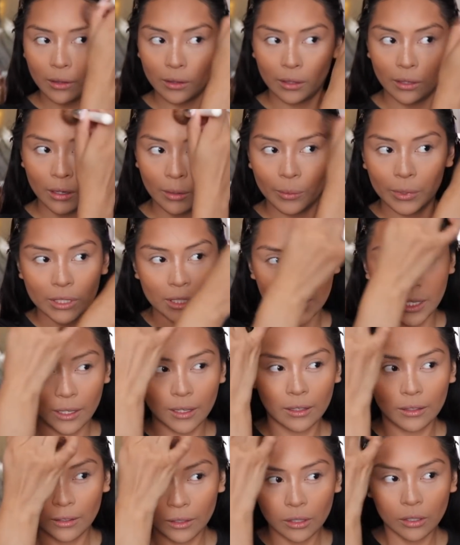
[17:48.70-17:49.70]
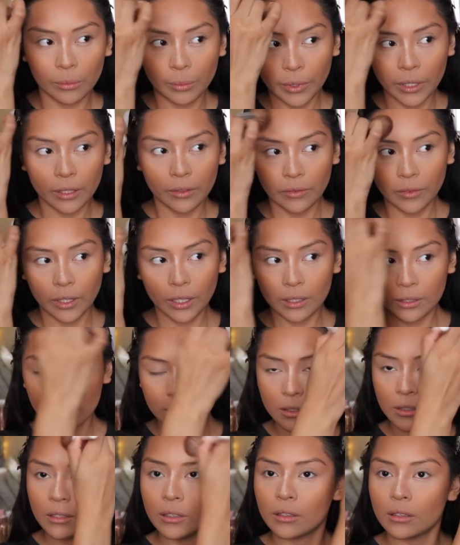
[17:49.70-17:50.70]
And I'm gonna take a little bit of
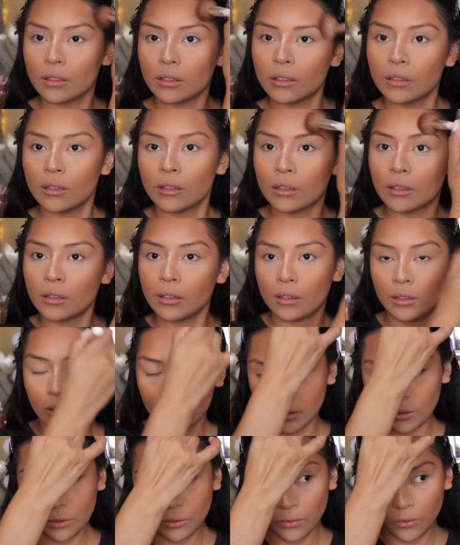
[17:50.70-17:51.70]
it, the